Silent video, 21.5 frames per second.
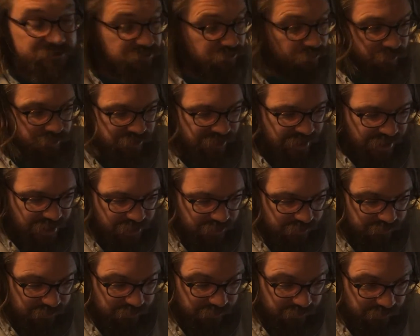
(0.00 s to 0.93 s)
so
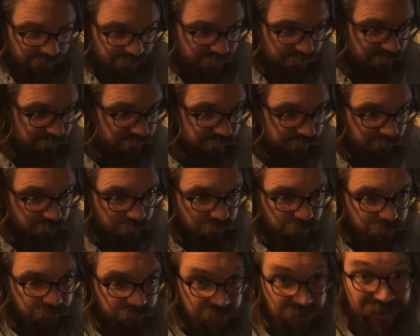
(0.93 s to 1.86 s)
that is
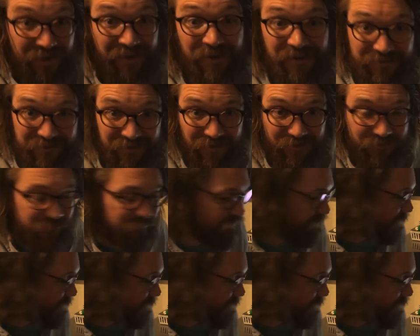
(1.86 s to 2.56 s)
the content.